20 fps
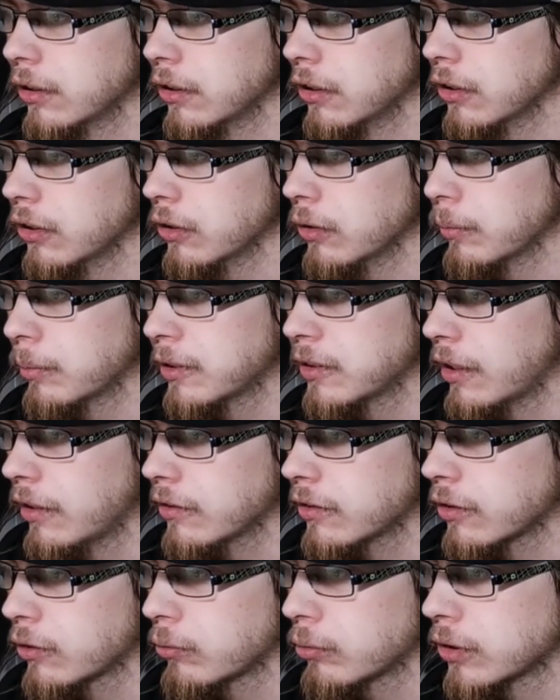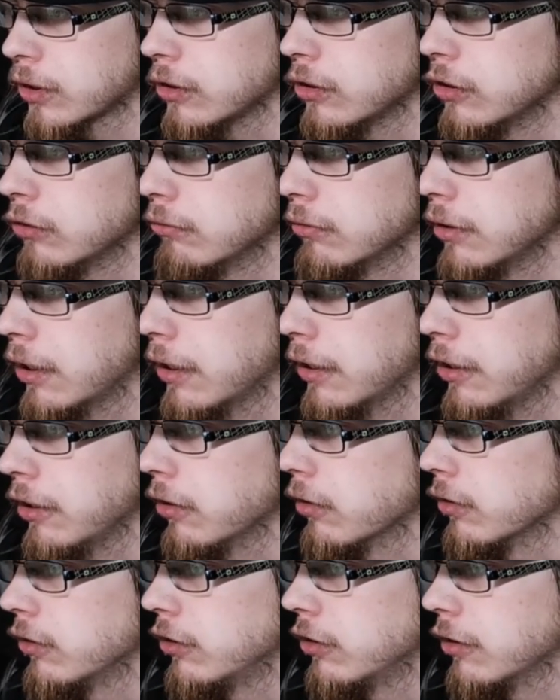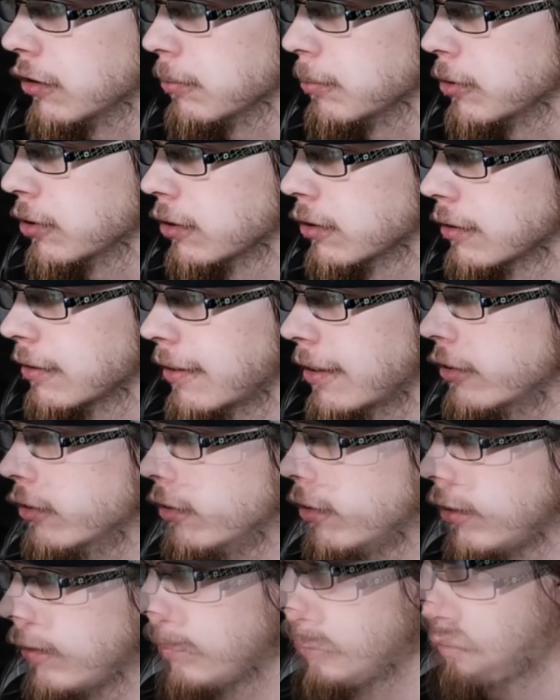Oh, because Isaac wasn't doing any odd jobs. That's right.